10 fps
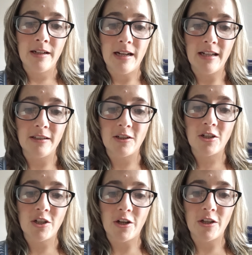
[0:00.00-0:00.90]
I'll just
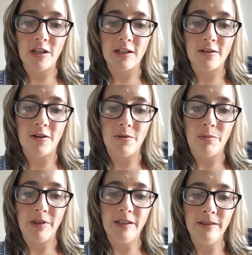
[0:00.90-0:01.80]
show you an
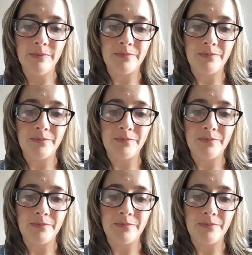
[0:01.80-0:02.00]
example.